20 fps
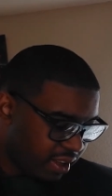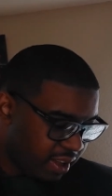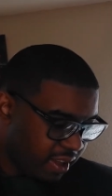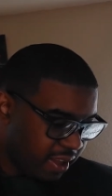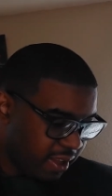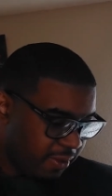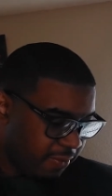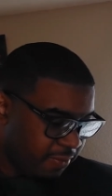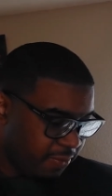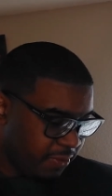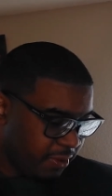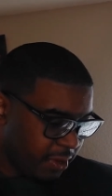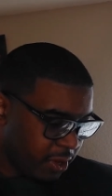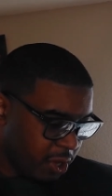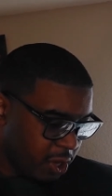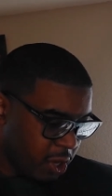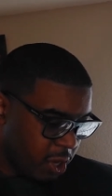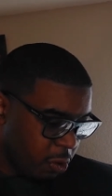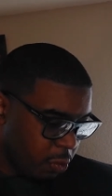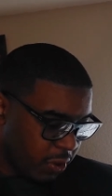Um,
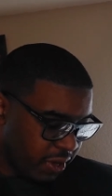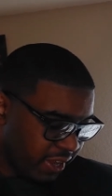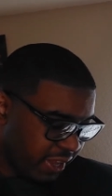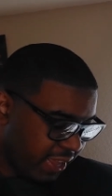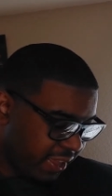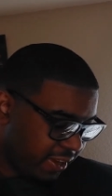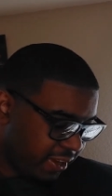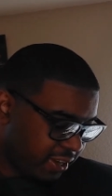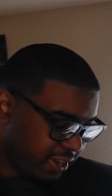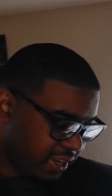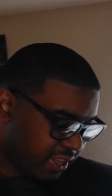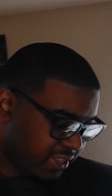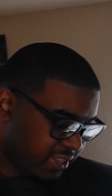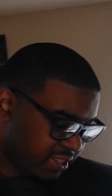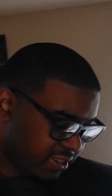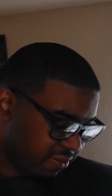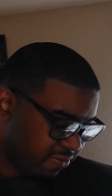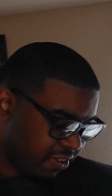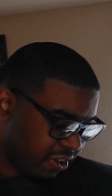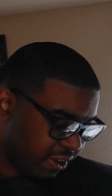we then cut
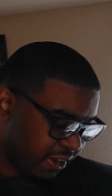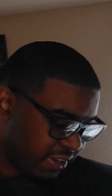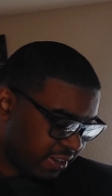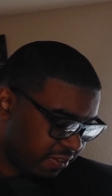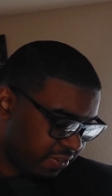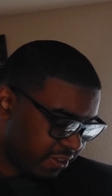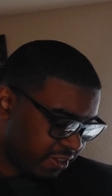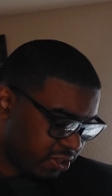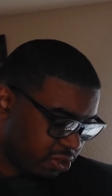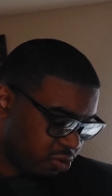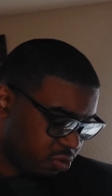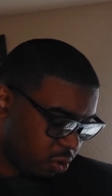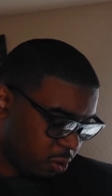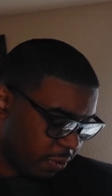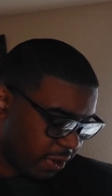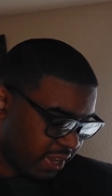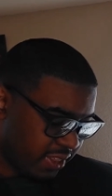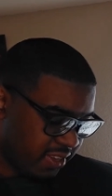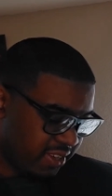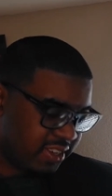to the very end of the issue
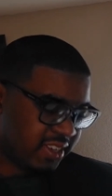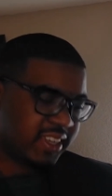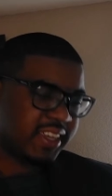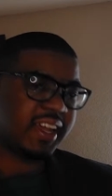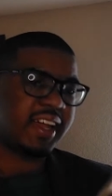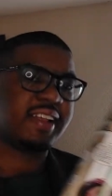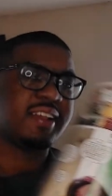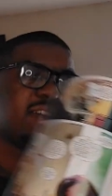where we get to see